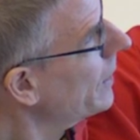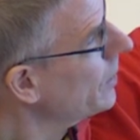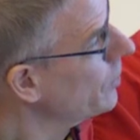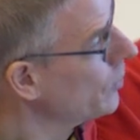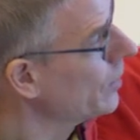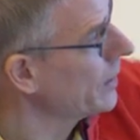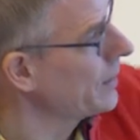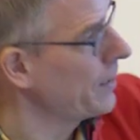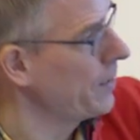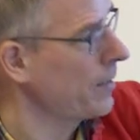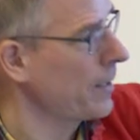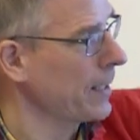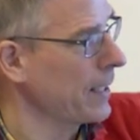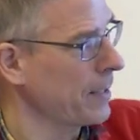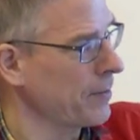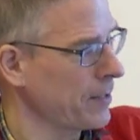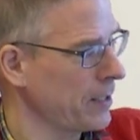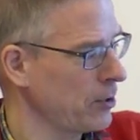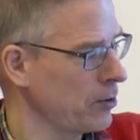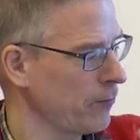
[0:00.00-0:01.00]
you can either
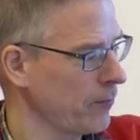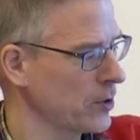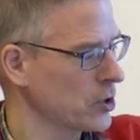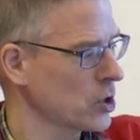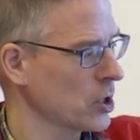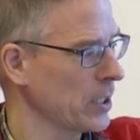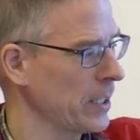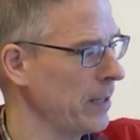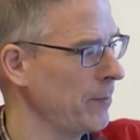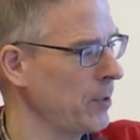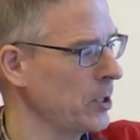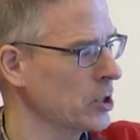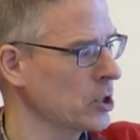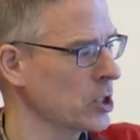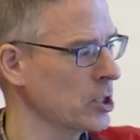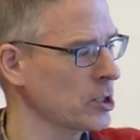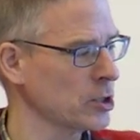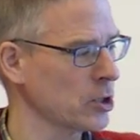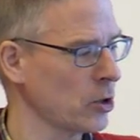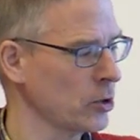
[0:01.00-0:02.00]
get the individual
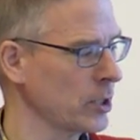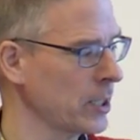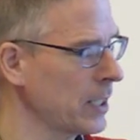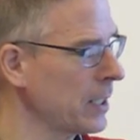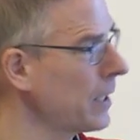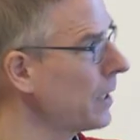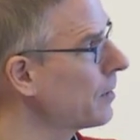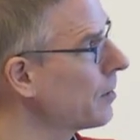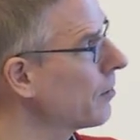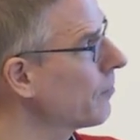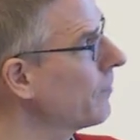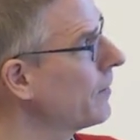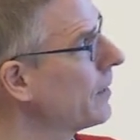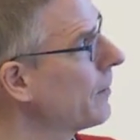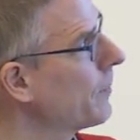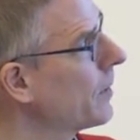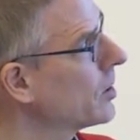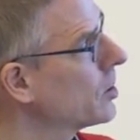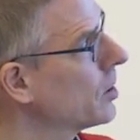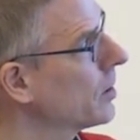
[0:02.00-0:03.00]
images or you can get a
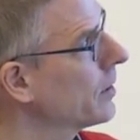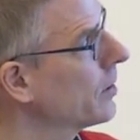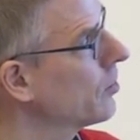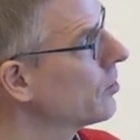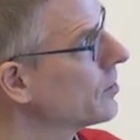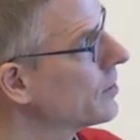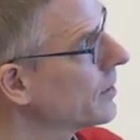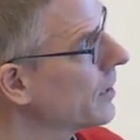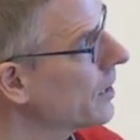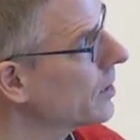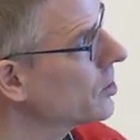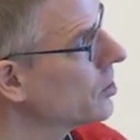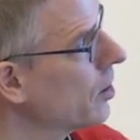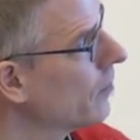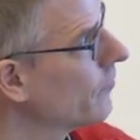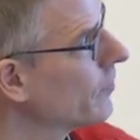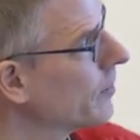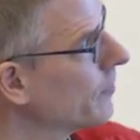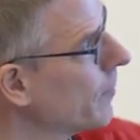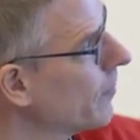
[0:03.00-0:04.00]
three-dimensional reconstruction
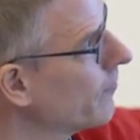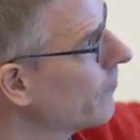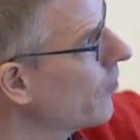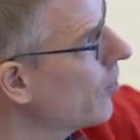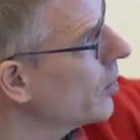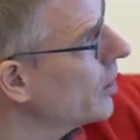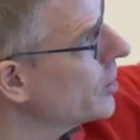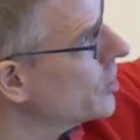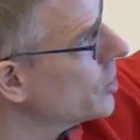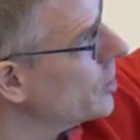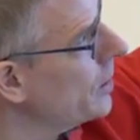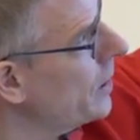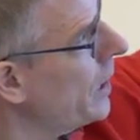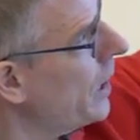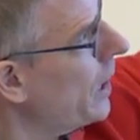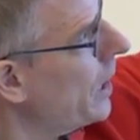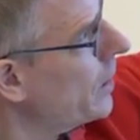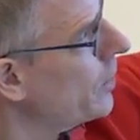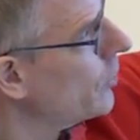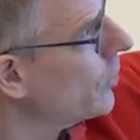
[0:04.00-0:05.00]
of its morphology.
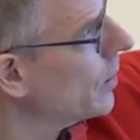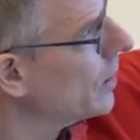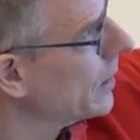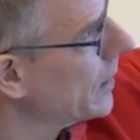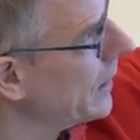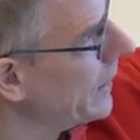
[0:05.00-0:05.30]
You can